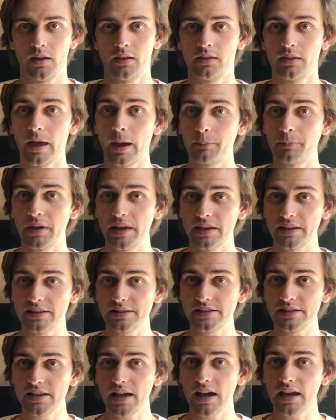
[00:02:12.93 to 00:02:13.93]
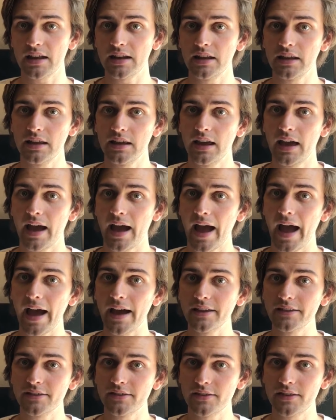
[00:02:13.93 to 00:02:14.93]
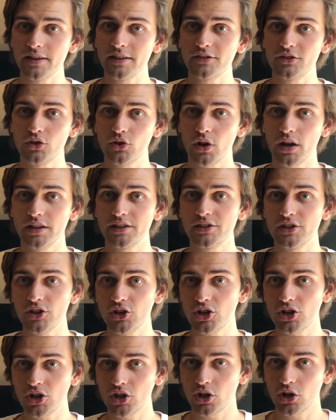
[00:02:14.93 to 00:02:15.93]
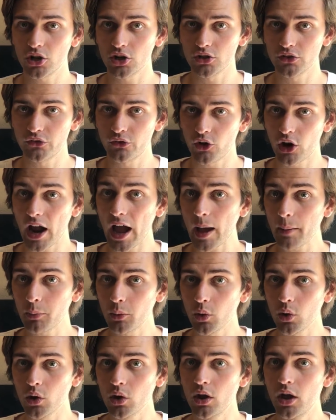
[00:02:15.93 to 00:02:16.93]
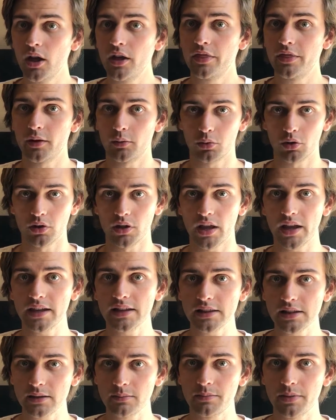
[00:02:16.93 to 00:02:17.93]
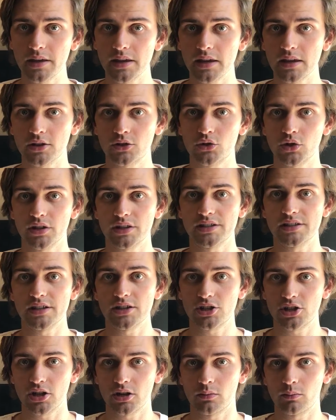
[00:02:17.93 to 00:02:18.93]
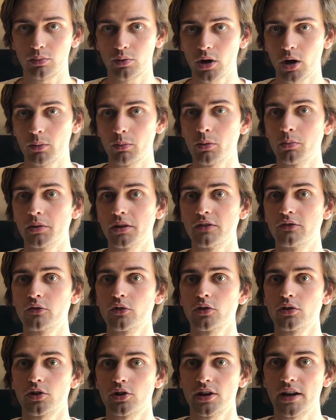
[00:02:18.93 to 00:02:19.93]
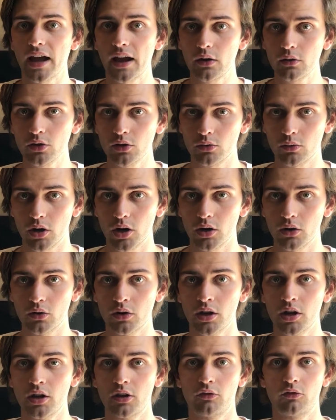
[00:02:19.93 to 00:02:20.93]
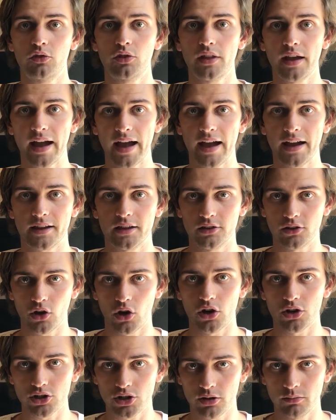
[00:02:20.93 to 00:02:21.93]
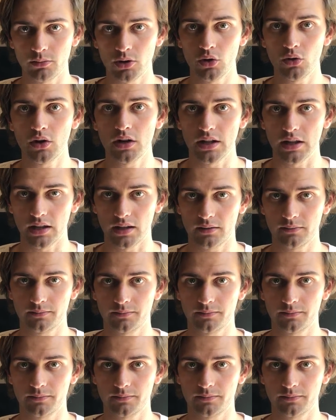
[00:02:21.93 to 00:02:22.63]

That being said, as this transition occurs for Apple, there will likely be a transition probably further down the road for the Hackintosh community.